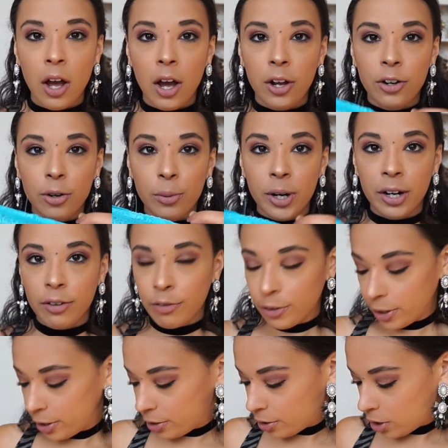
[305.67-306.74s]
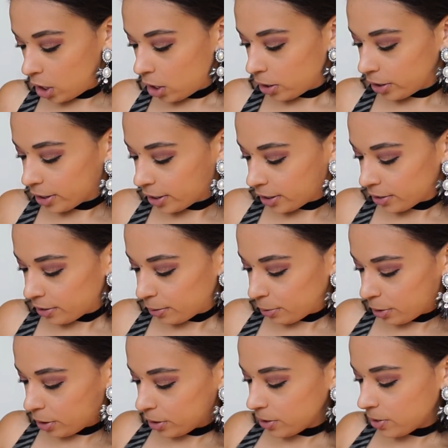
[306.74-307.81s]
underwear for $1. They
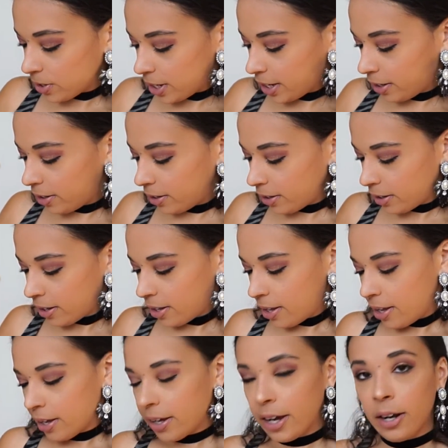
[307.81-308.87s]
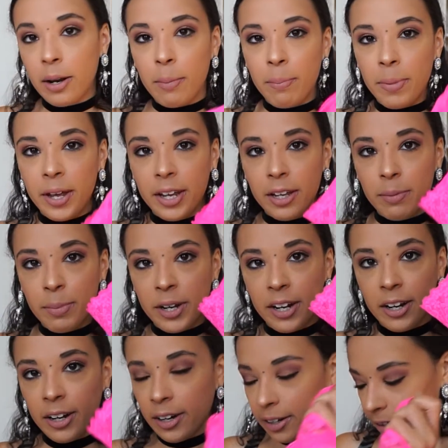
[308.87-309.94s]
were on sale. Got a pink
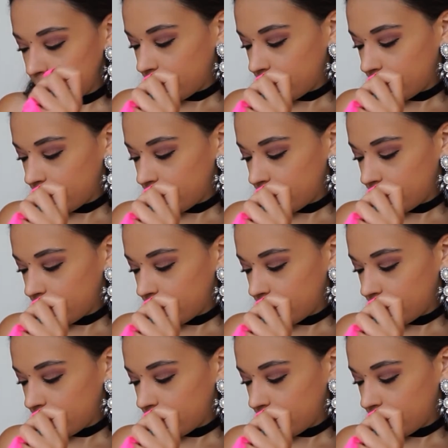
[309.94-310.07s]
pair.